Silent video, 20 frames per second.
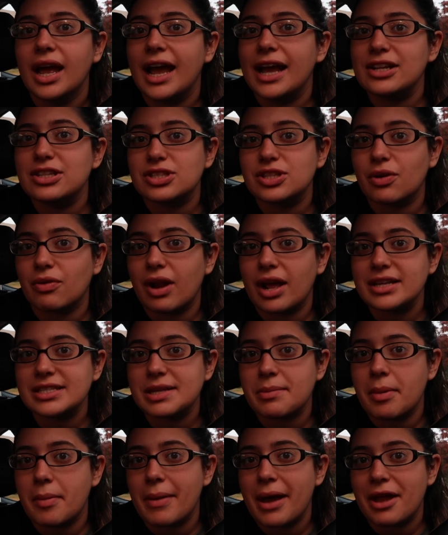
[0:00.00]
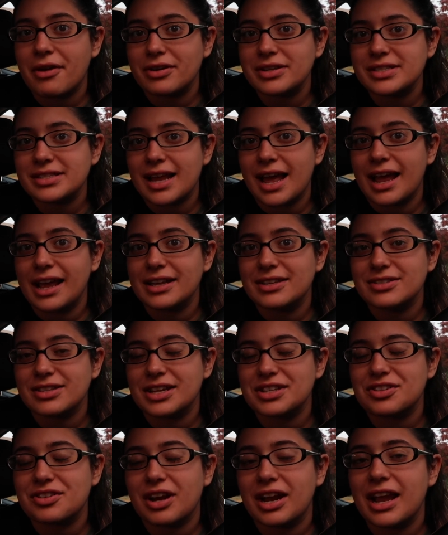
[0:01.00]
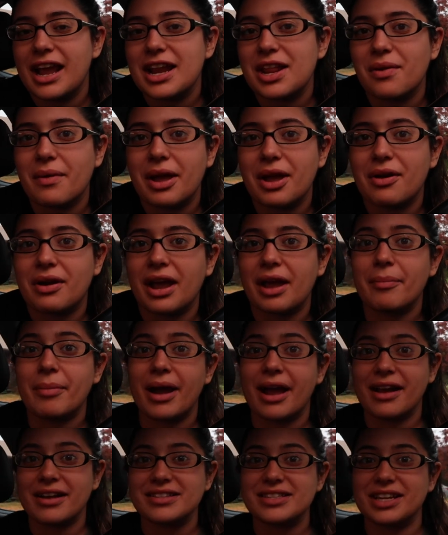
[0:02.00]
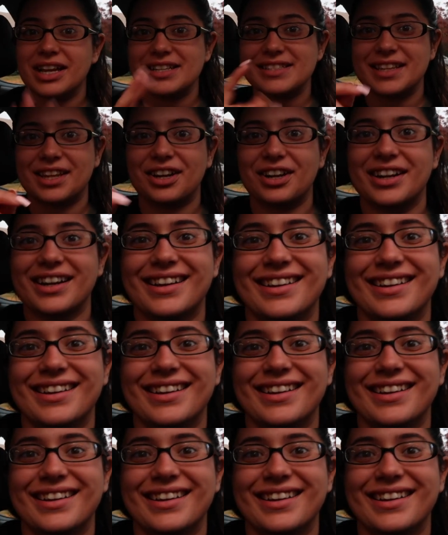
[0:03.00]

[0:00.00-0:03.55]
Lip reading: and so nice, and my battery's dying, so that's great. Anyway, okay, bye, I'll see you guys later.